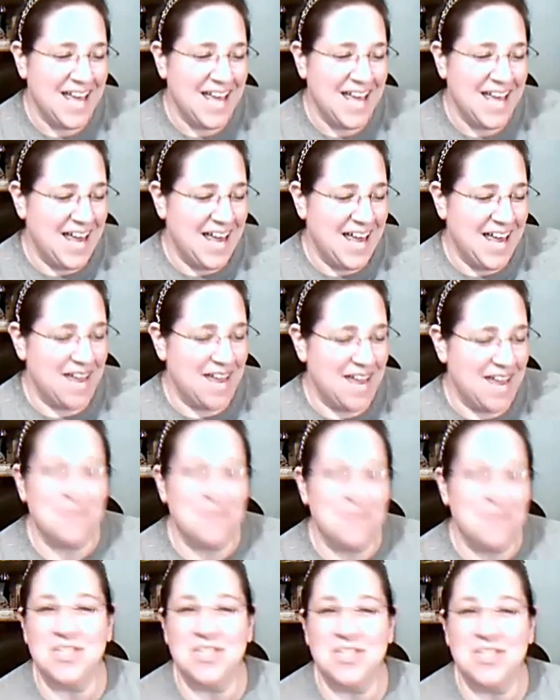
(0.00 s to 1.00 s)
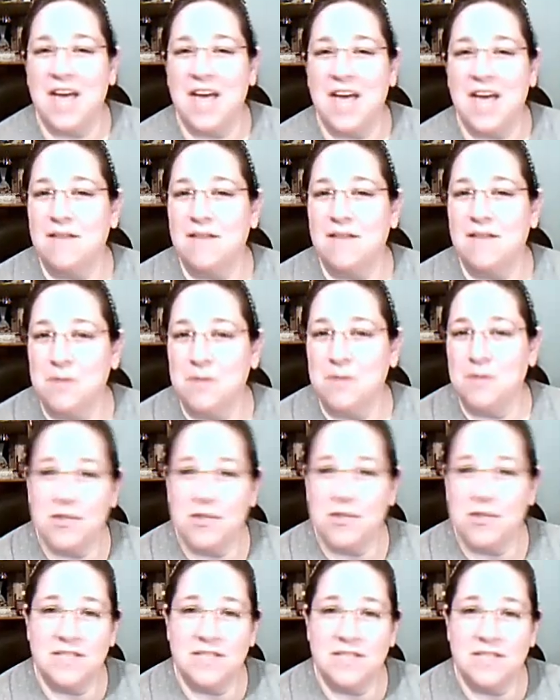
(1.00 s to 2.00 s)
Now, everyone should have an emergency
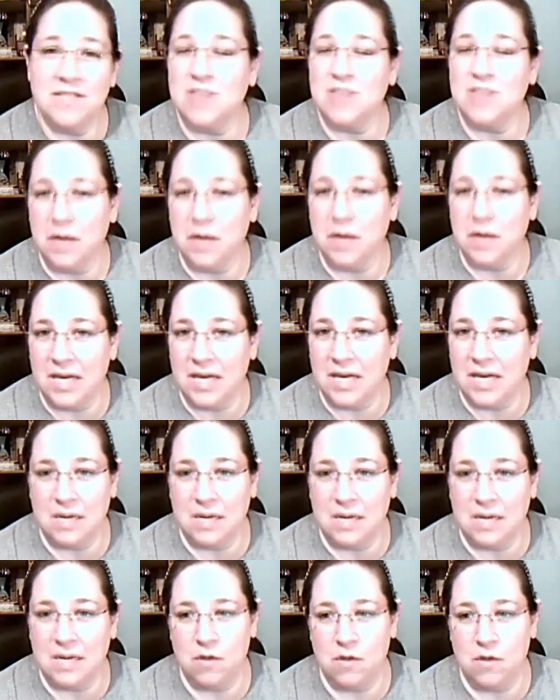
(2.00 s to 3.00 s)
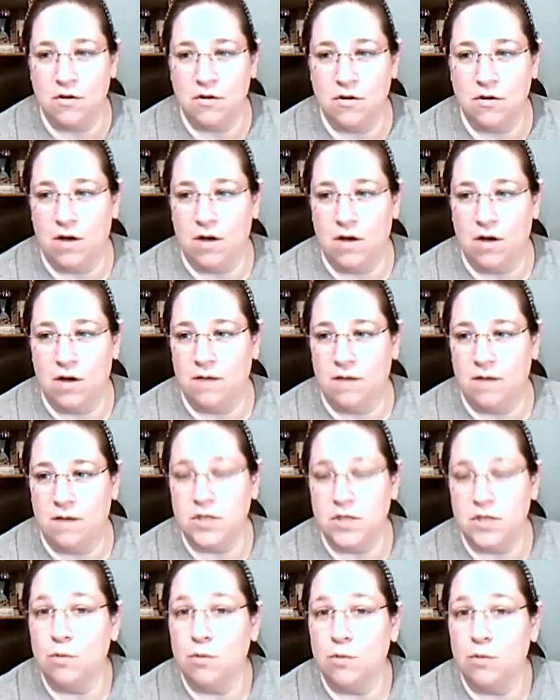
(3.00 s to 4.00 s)
sewing kit, whether it's in your
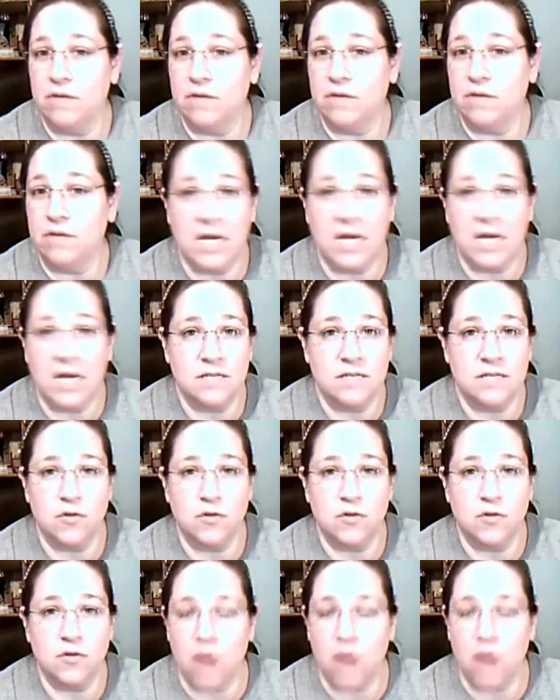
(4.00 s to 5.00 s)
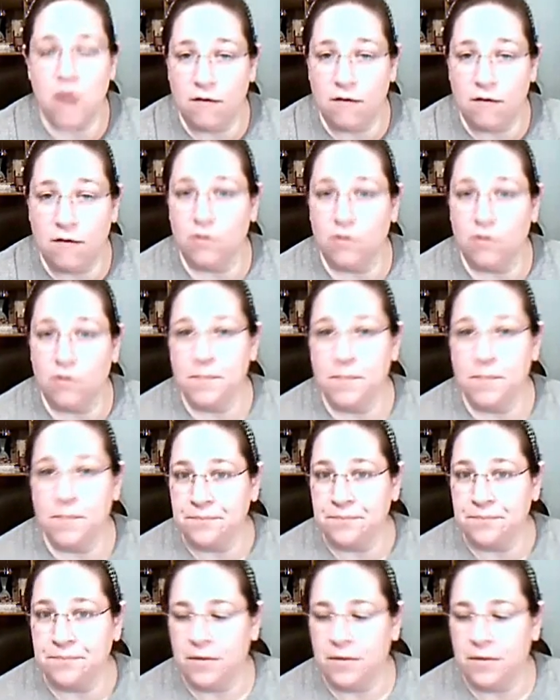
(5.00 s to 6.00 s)
briefcase if you travel,
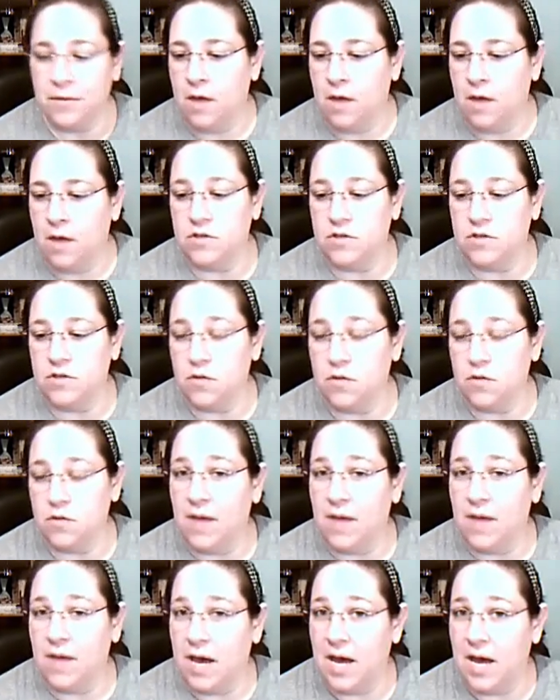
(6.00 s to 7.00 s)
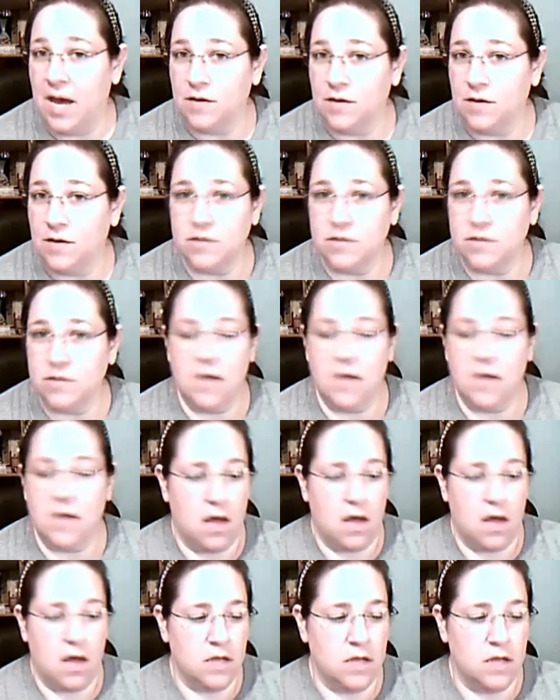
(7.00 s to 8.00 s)
just around the house. It
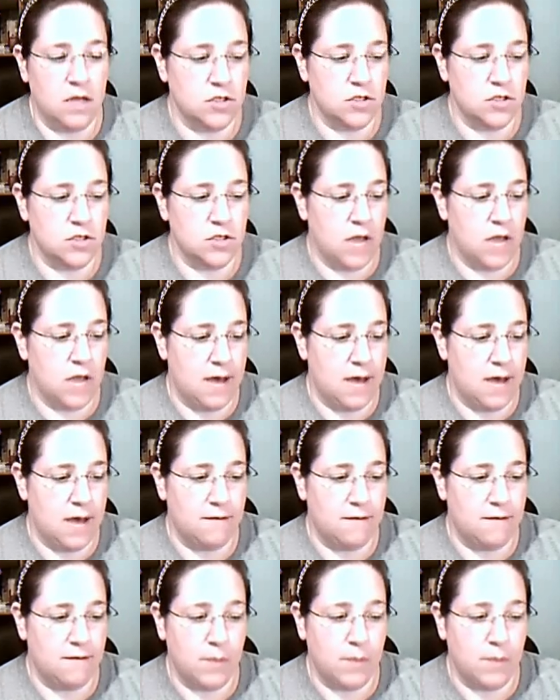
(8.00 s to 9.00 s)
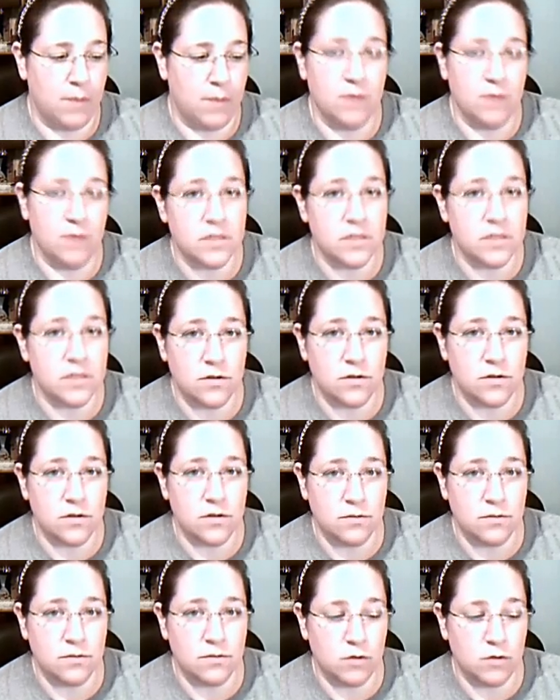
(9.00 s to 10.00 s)
should have a pair of scissors,
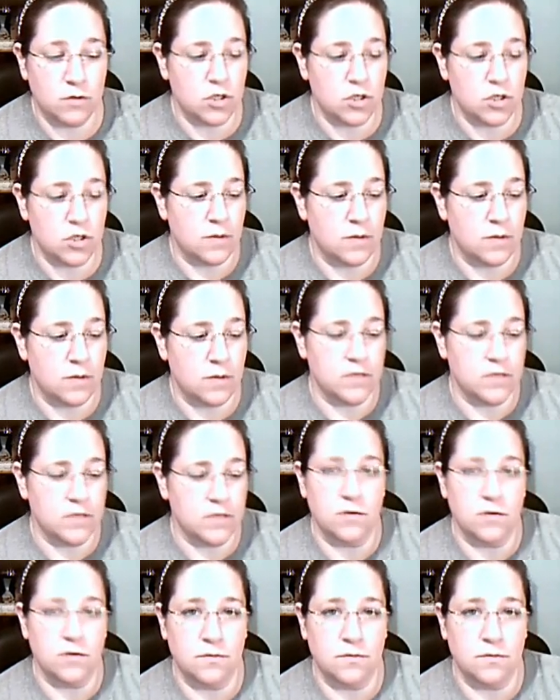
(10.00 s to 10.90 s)
good sharp scissors.